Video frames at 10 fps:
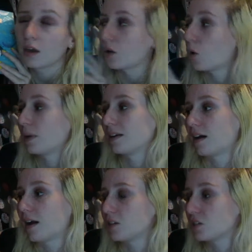Oh my
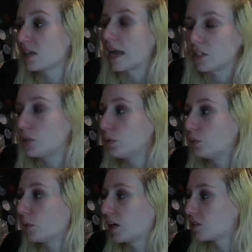god, I just I knew
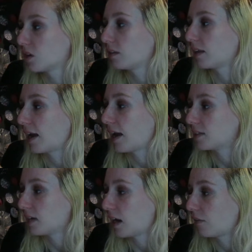when I saw it that I had
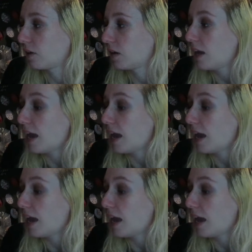to have it.